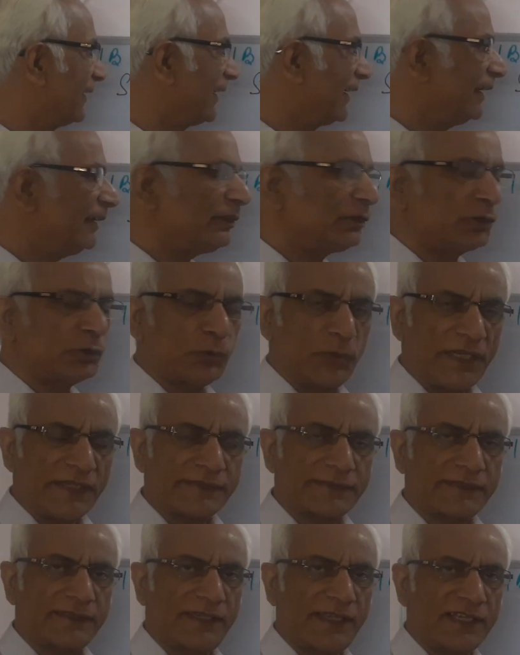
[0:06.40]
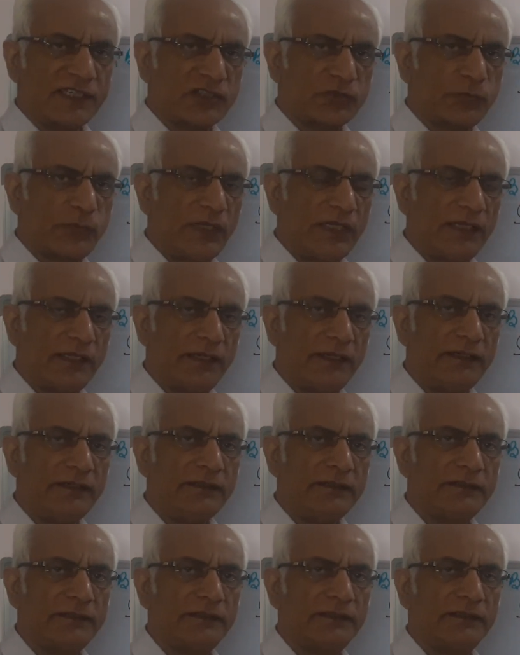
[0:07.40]
In today's class, we
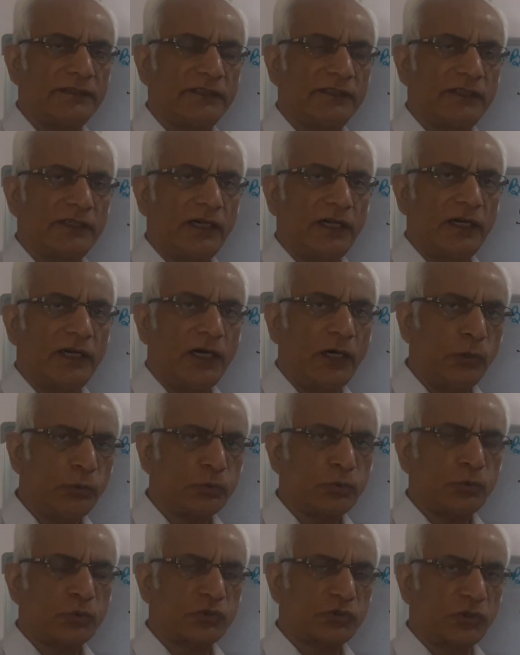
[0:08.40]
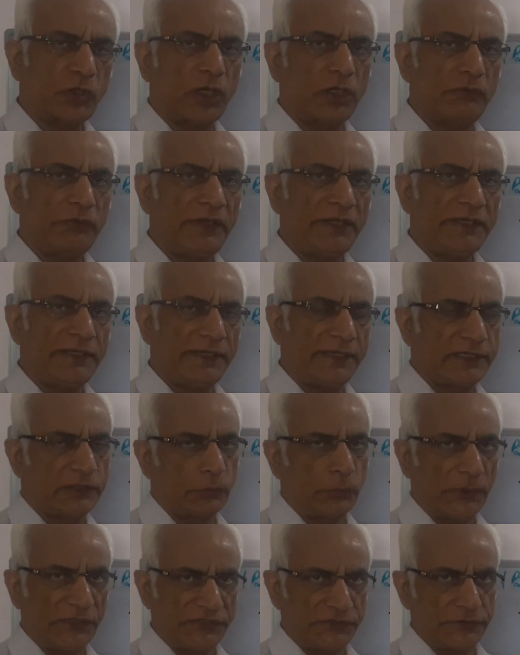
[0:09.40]
learned how to solve an
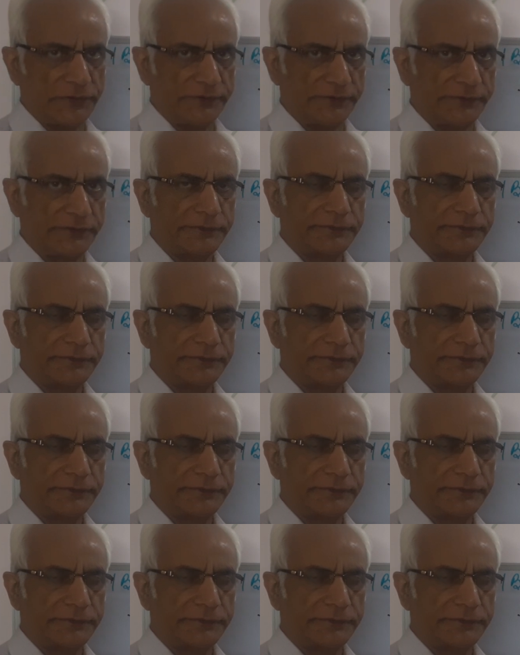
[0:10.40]
equation.